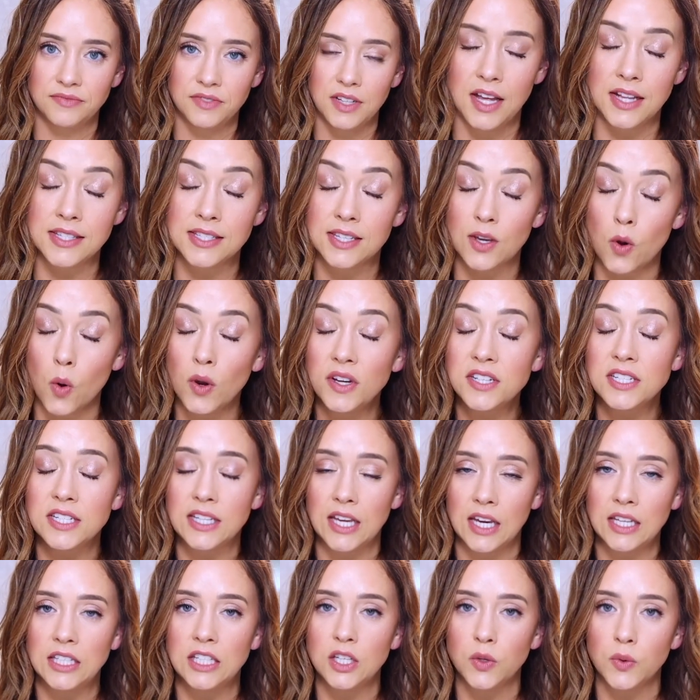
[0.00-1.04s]
That's going to
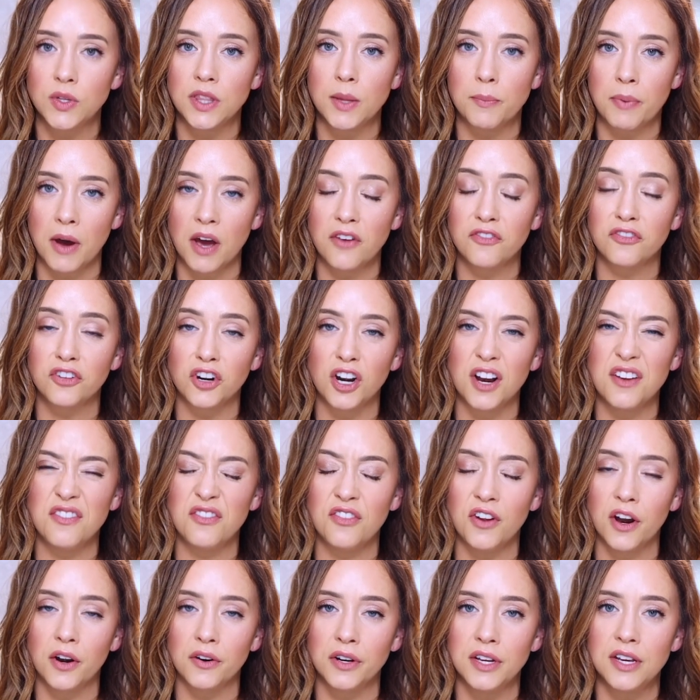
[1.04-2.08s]
kick you in the butt for a
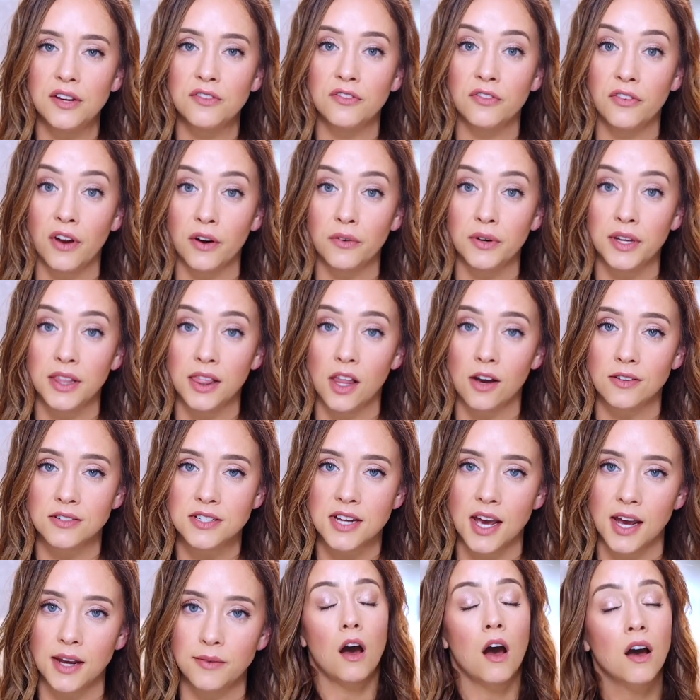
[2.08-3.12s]
very, very long
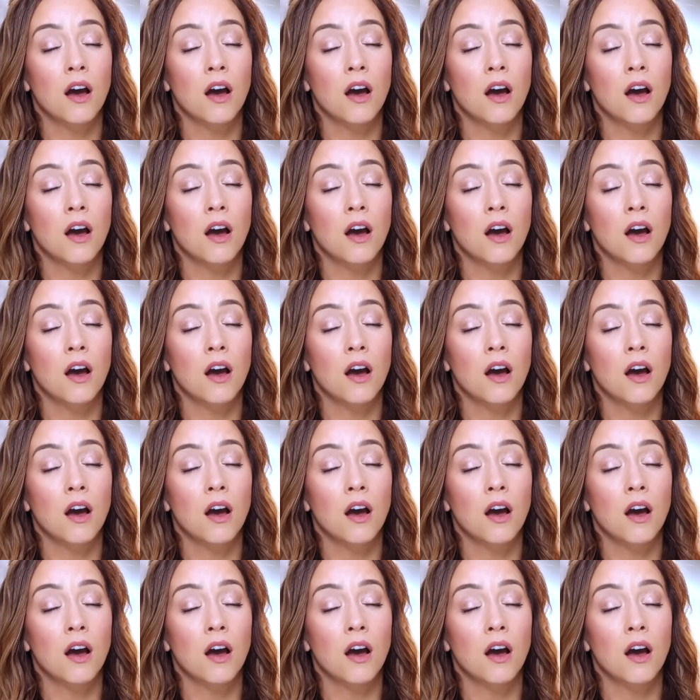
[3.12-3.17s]
time.